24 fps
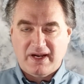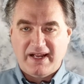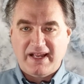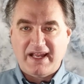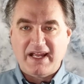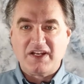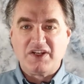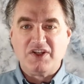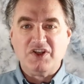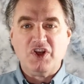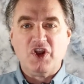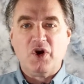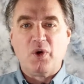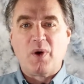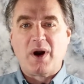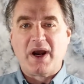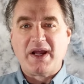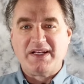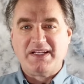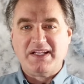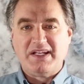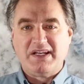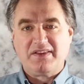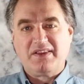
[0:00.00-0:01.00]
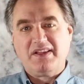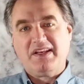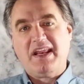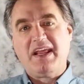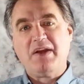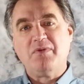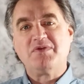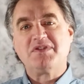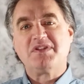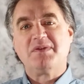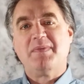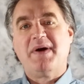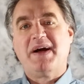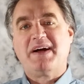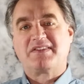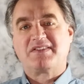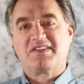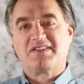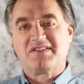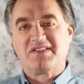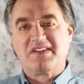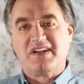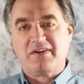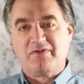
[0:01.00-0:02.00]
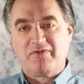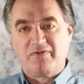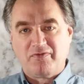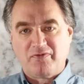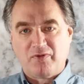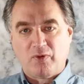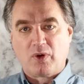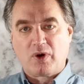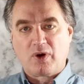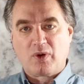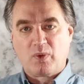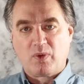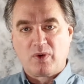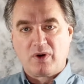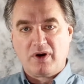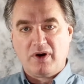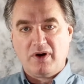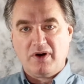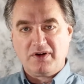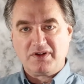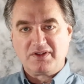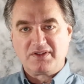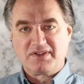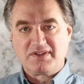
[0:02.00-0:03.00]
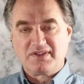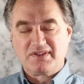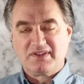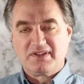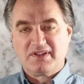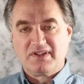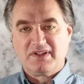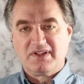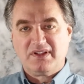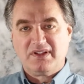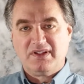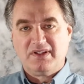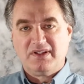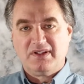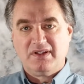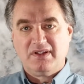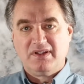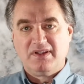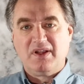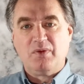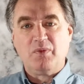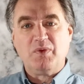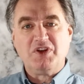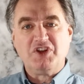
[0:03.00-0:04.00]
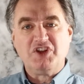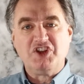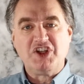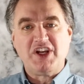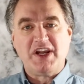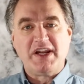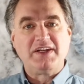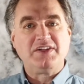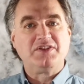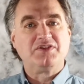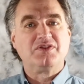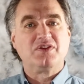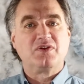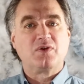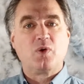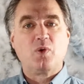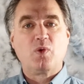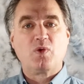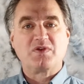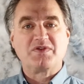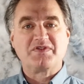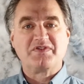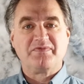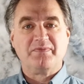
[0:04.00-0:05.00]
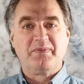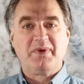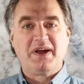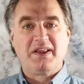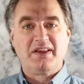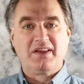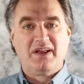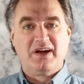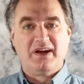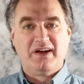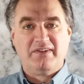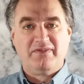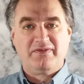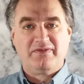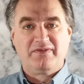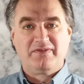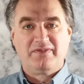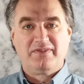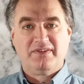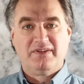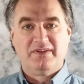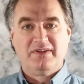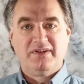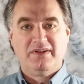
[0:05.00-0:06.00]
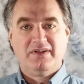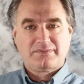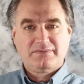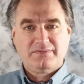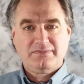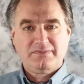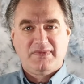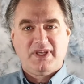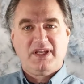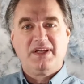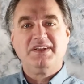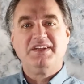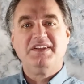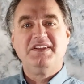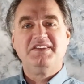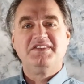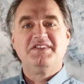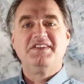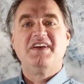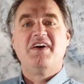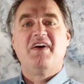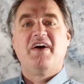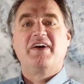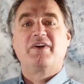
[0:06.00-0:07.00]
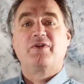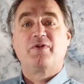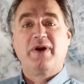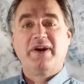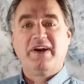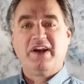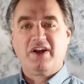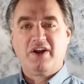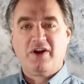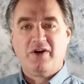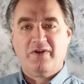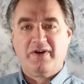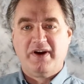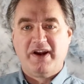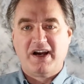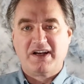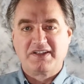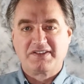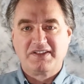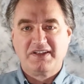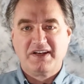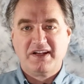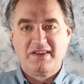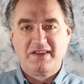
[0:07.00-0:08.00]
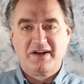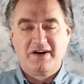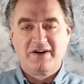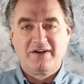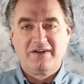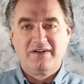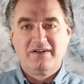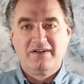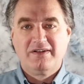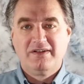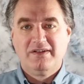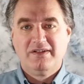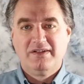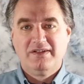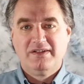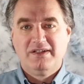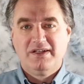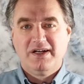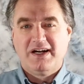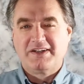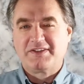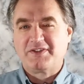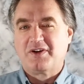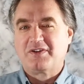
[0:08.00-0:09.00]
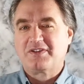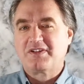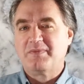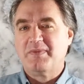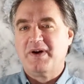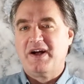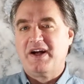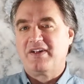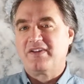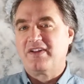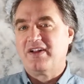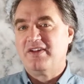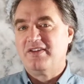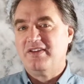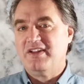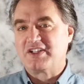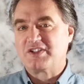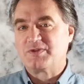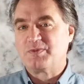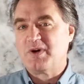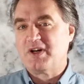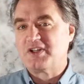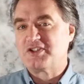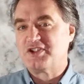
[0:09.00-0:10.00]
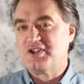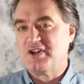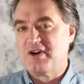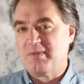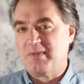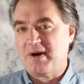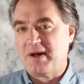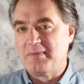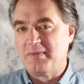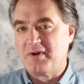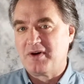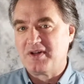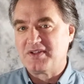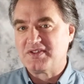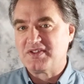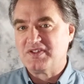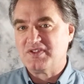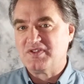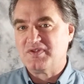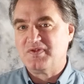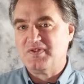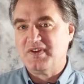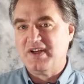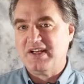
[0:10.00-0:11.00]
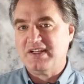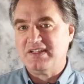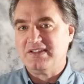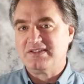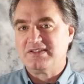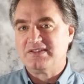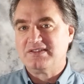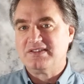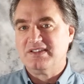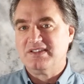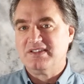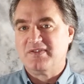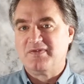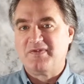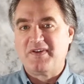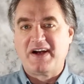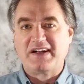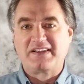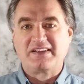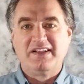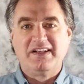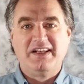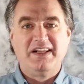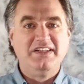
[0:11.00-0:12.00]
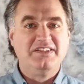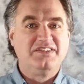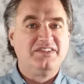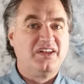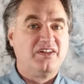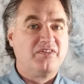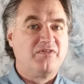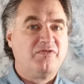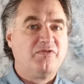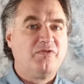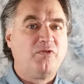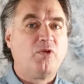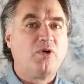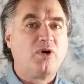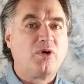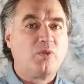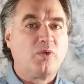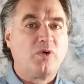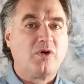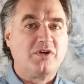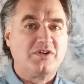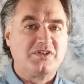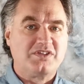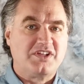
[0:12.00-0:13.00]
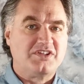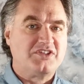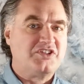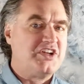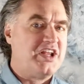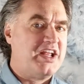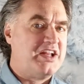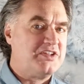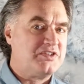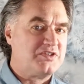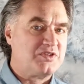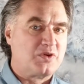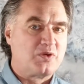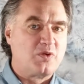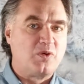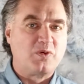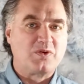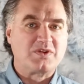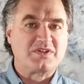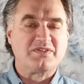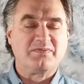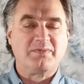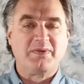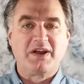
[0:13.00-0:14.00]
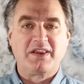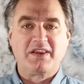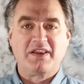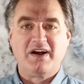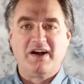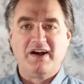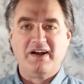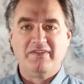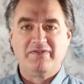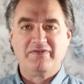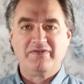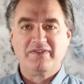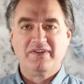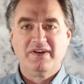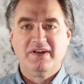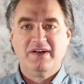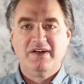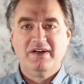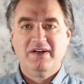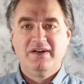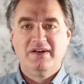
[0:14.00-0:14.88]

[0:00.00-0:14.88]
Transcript: I had no idea that he was about to say four words that would change the course of my life. Do you see how I created curiosity there? I talked about the expression on my boss's face and the fact that he said four words that changed the course of my life.